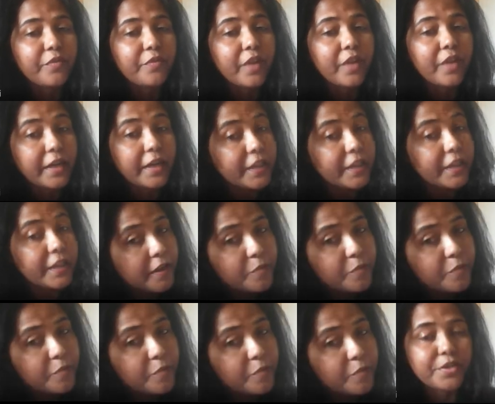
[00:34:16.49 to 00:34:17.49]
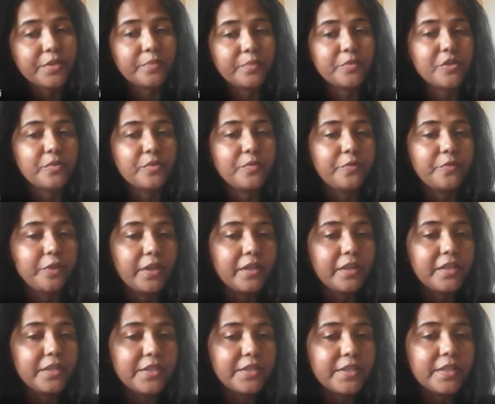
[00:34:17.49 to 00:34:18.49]
connecting points of two
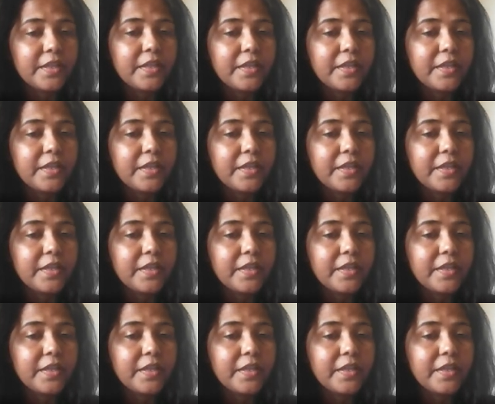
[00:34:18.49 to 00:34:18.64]
fields,